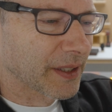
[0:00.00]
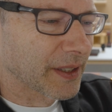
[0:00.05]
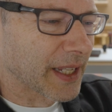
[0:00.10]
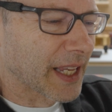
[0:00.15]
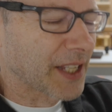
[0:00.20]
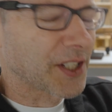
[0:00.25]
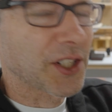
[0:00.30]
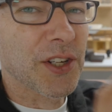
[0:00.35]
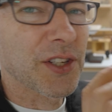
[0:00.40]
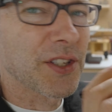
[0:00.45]

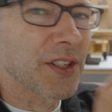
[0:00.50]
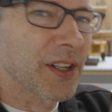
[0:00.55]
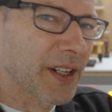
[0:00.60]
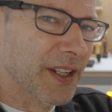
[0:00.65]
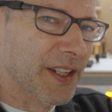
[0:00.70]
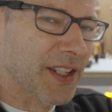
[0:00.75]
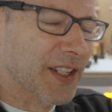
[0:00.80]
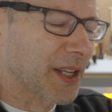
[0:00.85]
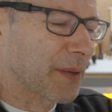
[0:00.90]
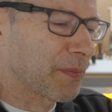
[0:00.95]
It's just not
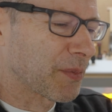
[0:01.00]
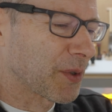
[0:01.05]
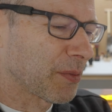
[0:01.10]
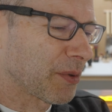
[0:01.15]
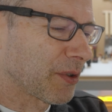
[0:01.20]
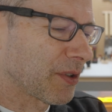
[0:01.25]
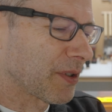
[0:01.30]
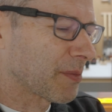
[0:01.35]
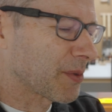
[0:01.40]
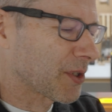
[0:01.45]

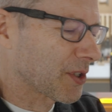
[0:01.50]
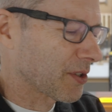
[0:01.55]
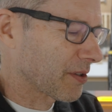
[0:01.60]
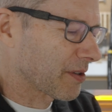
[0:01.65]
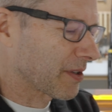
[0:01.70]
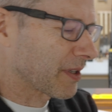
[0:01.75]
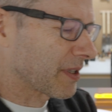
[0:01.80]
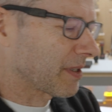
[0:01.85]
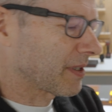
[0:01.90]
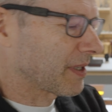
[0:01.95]
acceptable. I'm
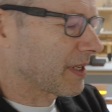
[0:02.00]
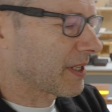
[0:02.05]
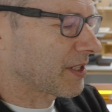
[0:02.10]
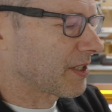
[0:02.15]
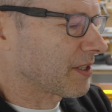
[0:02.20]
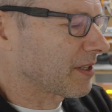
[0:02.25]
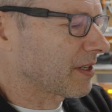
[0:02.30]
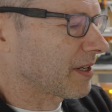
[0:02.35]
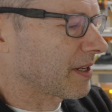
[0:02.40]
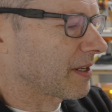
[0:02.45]
sorry,
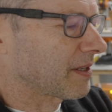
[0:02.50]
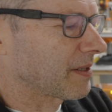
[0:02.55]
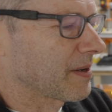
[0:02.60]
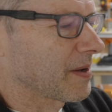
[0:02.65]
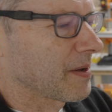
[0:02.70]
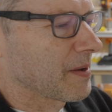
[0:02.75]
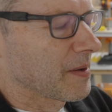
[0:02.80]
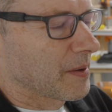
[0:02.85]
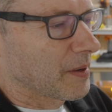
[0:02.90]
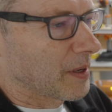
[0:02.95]
it's not.
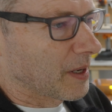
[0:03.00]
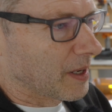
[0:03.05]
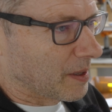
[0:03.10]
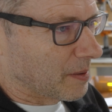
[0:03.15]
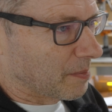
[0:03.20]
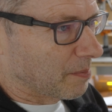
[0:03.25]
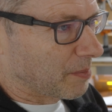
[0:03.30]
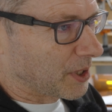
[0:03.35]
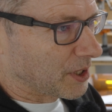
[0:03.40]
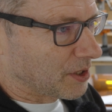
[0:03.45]

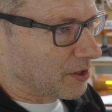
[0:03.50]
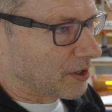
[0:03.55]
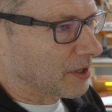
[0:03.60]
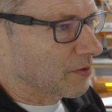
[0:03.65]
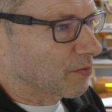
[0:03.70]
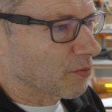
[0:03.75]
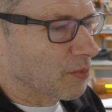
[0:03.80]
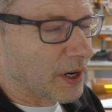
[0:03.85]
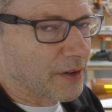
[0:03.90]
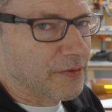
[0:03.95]
But you
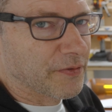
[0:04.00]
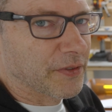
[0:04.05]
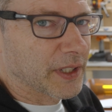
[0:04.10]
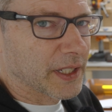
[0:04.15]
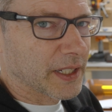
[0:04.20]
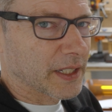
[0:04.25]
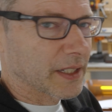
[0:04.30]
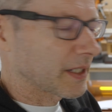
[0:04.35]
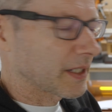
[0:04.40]
can roughly